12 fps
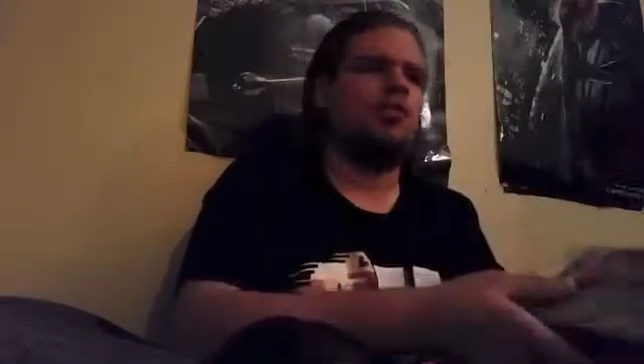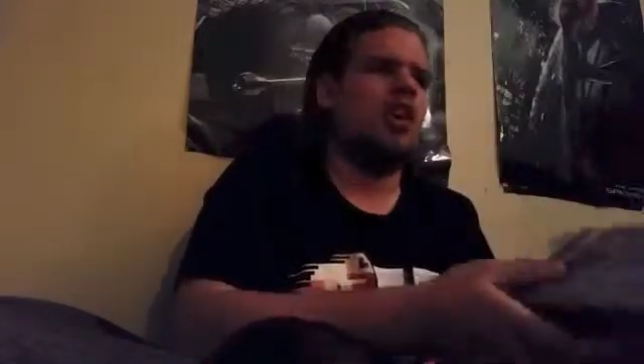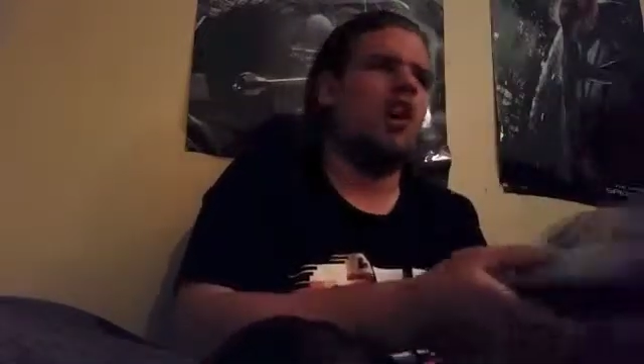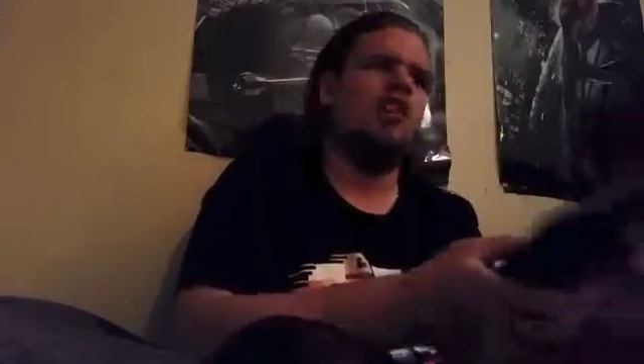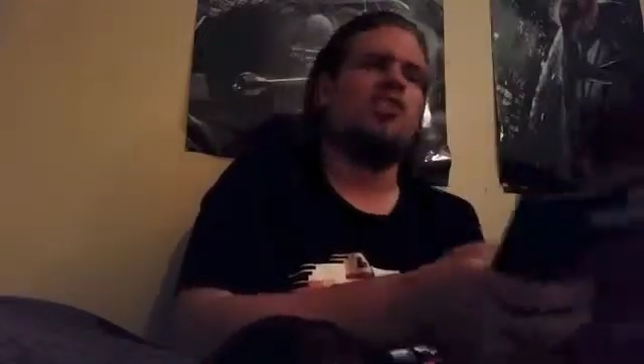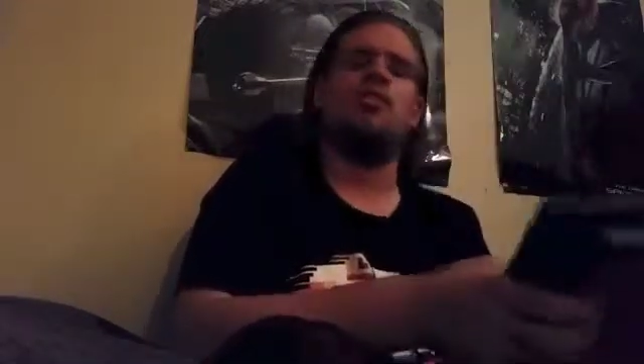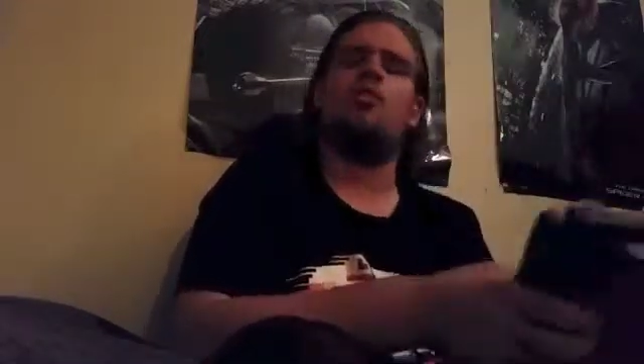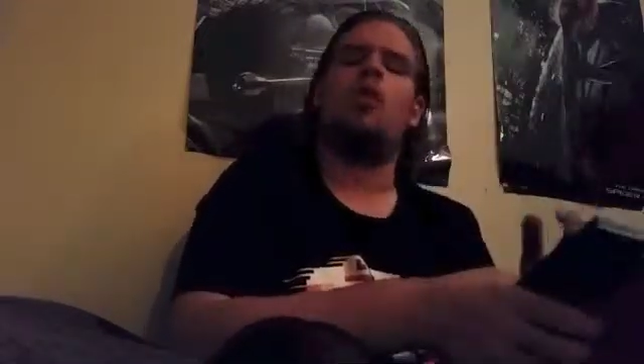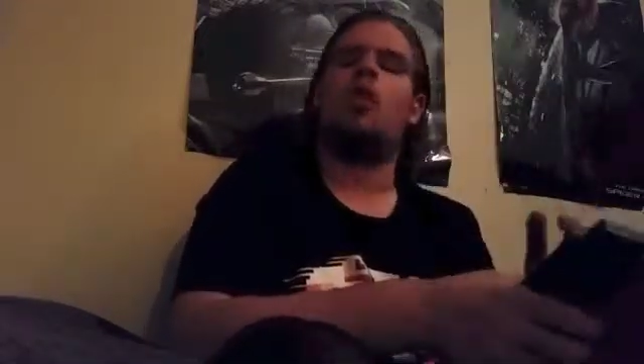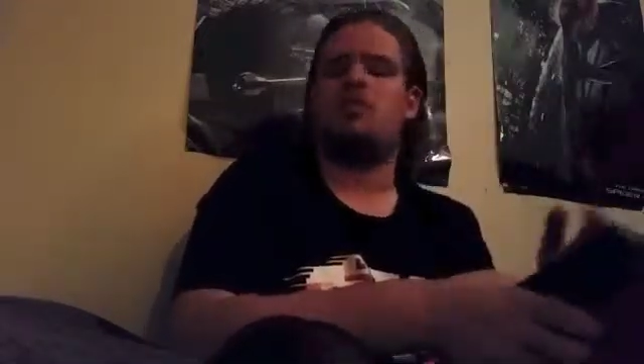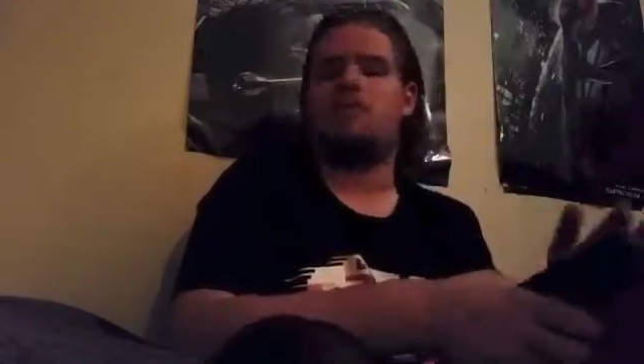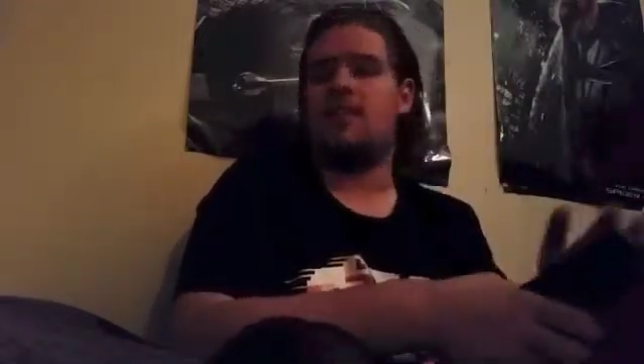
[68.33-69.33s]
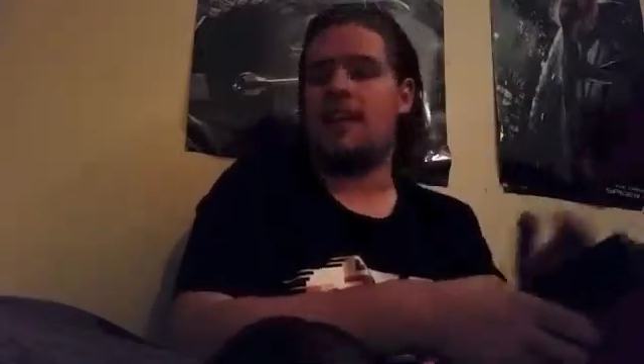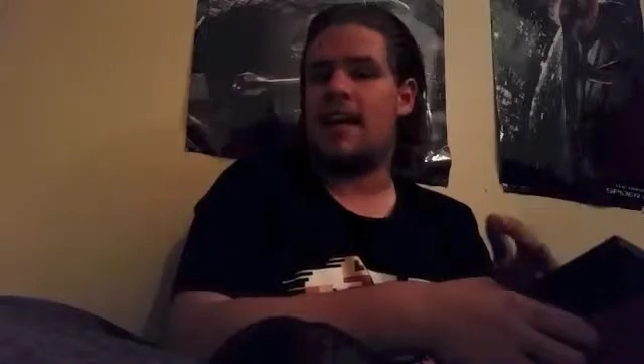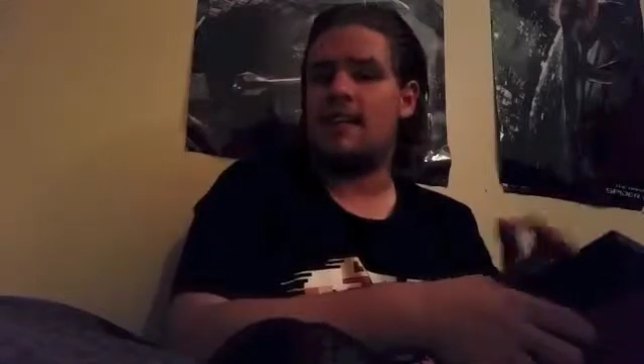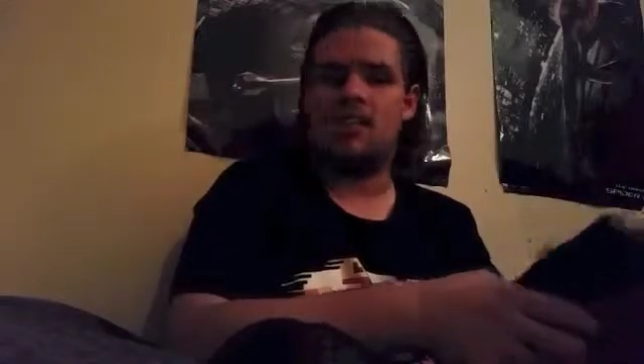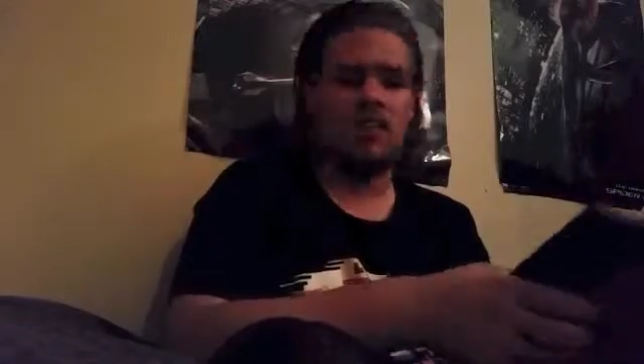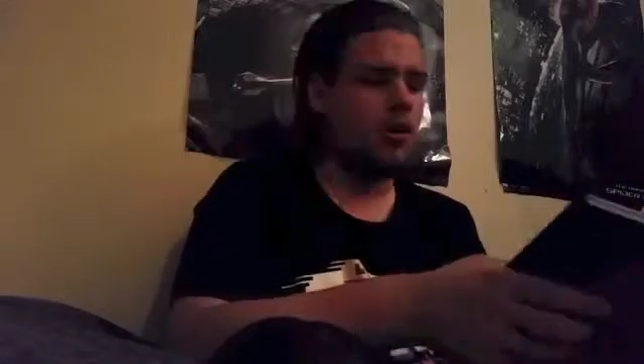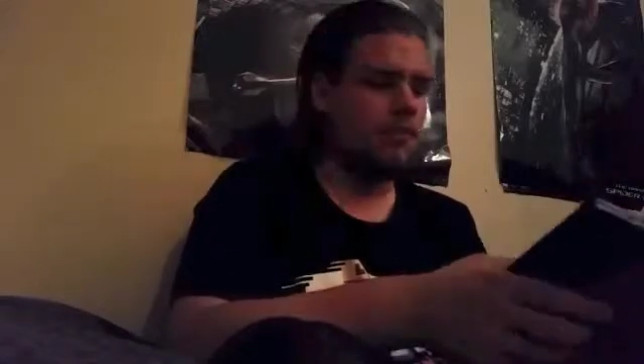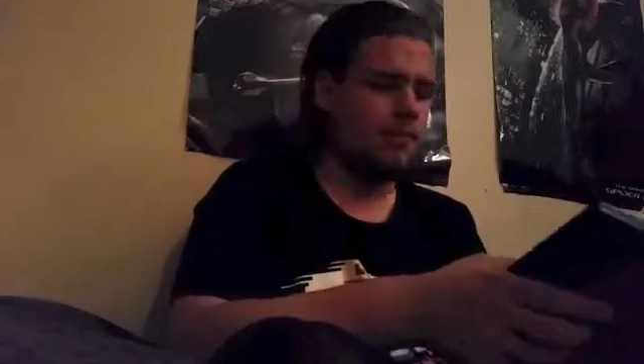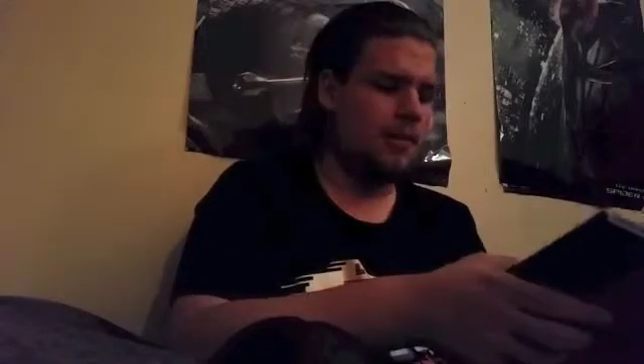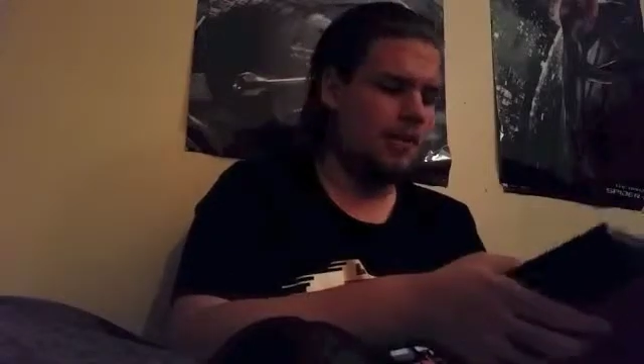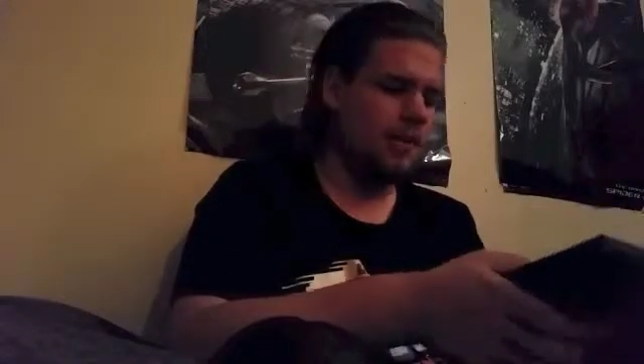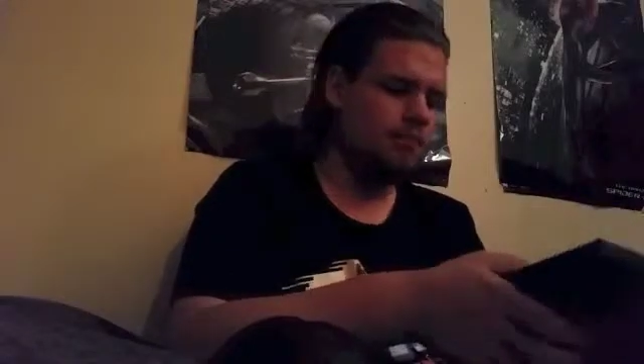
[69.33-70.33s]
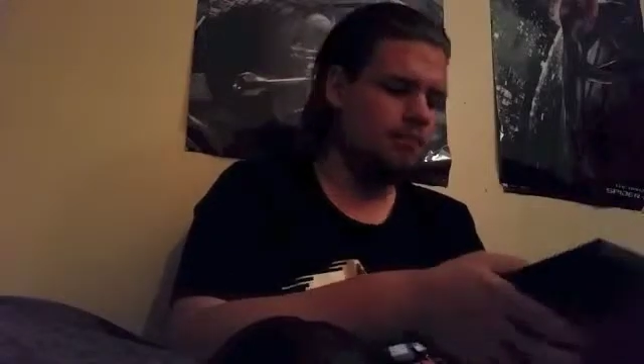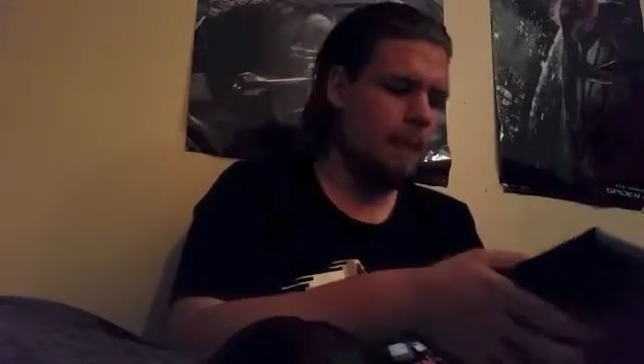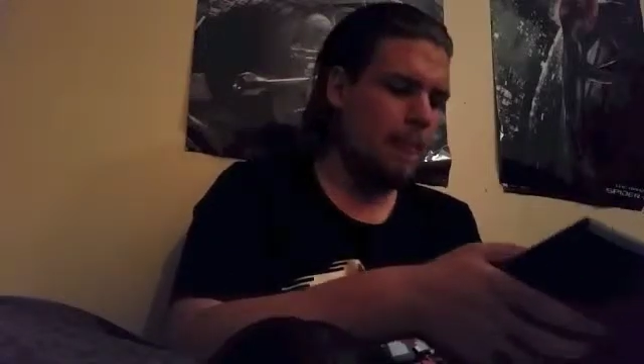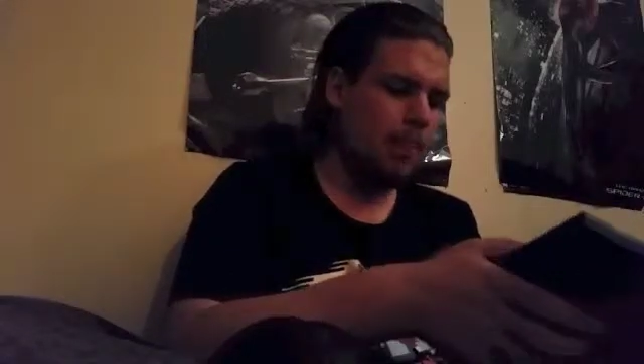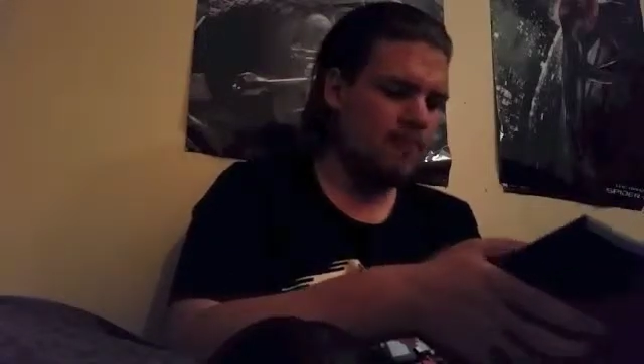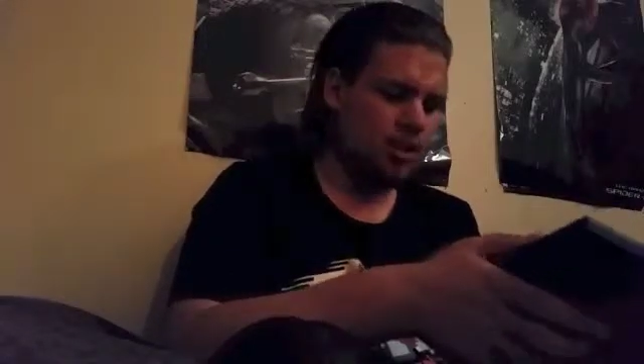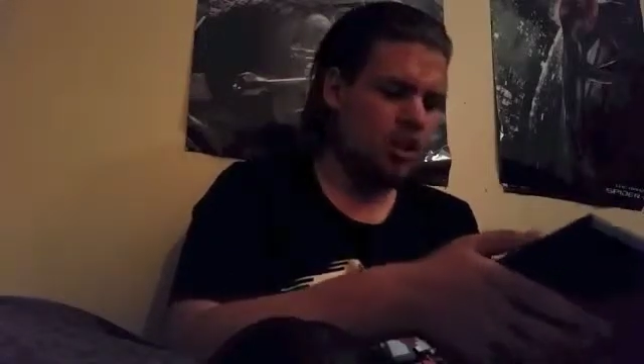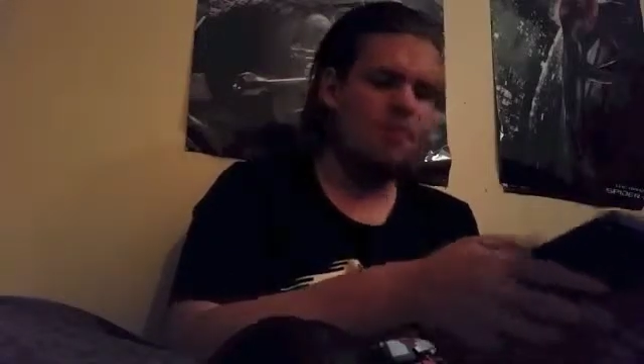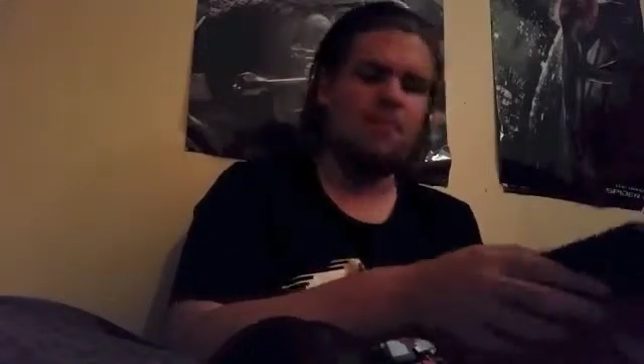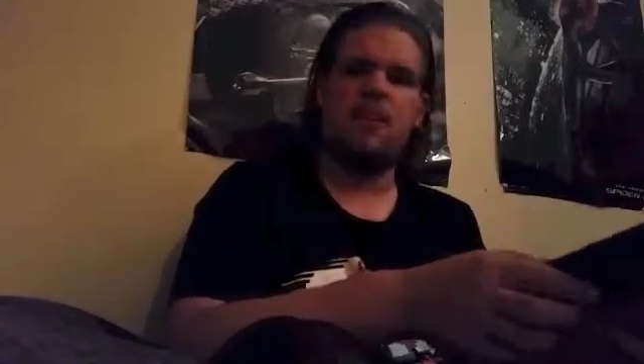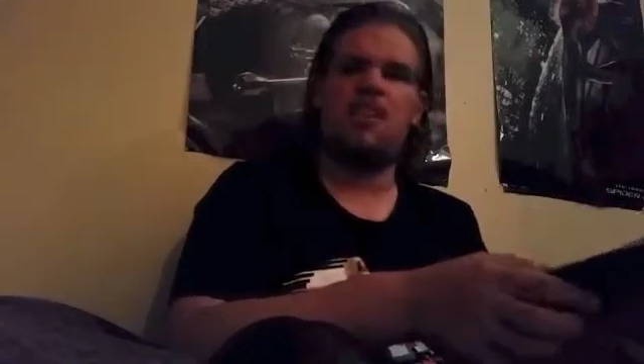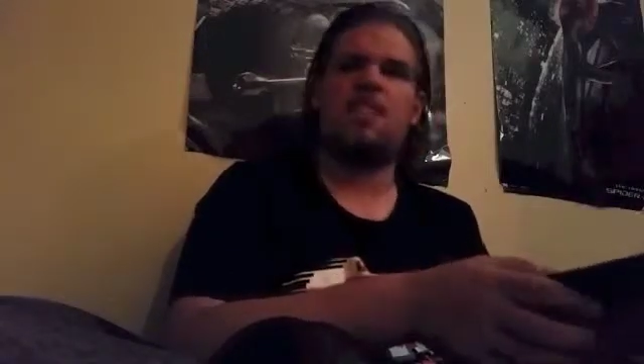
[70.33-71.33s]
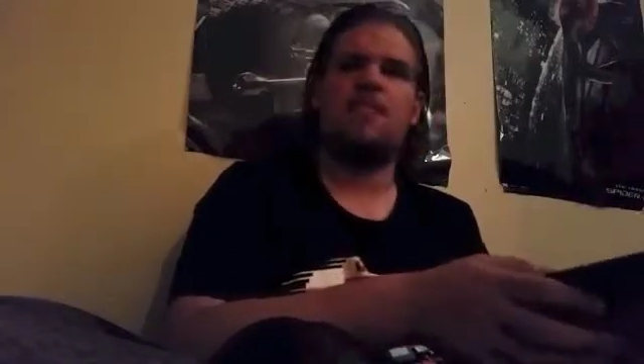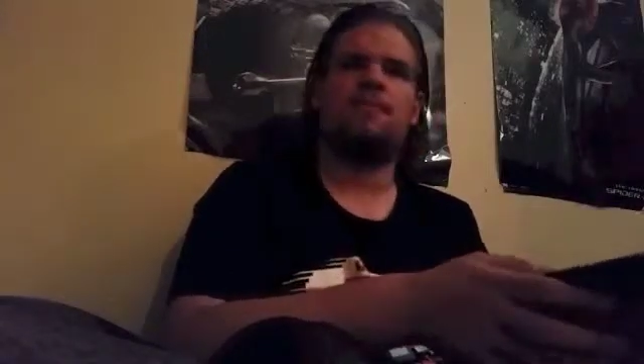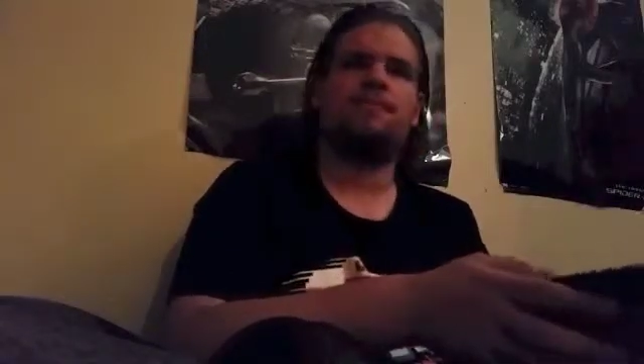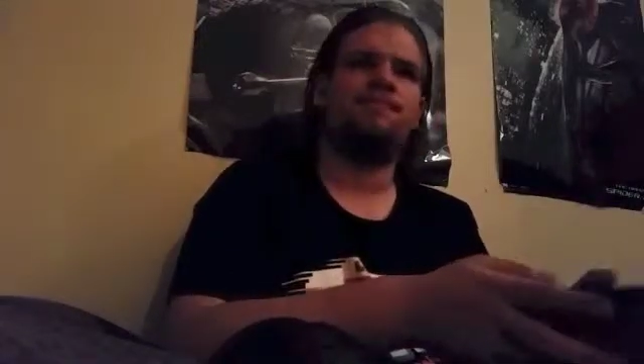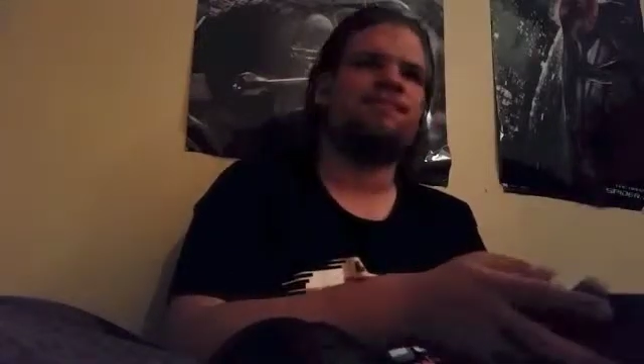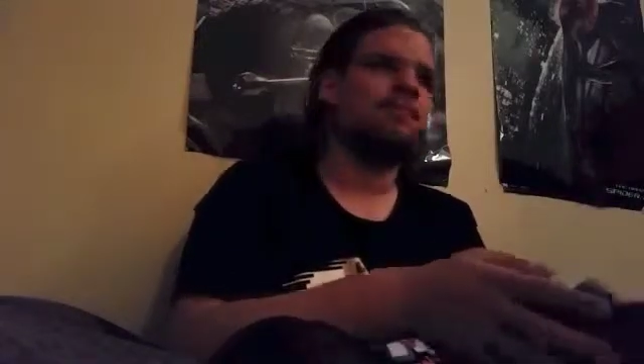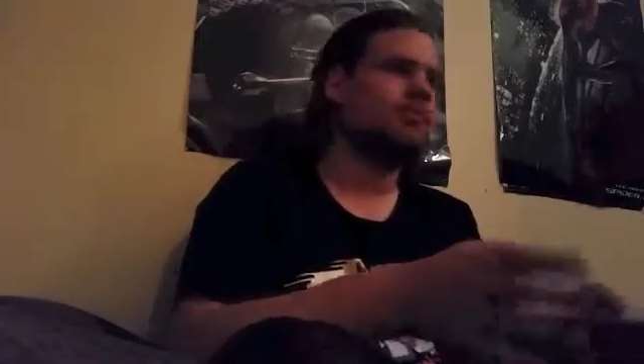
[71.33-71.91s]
and I used to watch my dad's copies, and